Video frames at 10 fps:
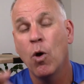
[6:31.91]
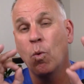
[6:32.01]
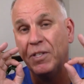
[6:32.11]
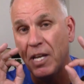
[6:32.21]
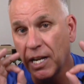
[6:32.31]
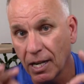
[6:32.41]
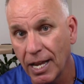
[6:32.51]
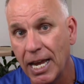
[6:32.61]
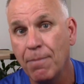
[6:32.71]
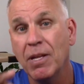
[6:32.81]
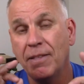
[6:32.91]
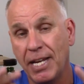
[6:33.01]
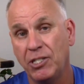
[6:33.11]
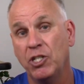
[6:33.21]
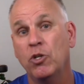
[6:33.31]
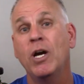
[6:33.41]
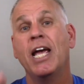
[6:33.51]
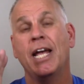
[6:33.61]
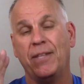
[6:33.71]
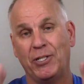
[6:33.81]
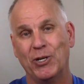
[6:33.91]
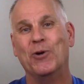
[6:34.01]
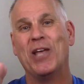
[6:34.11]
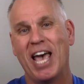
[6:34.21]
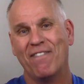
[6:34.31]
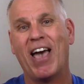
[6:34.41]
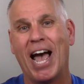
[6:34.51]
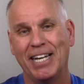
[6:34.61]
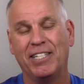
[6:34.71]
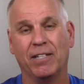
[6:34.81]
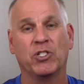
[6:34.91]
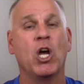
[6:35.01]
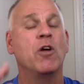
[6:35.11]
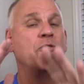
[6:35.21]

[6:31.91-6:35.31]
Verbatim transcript: what they claim they do, and they don't have additives.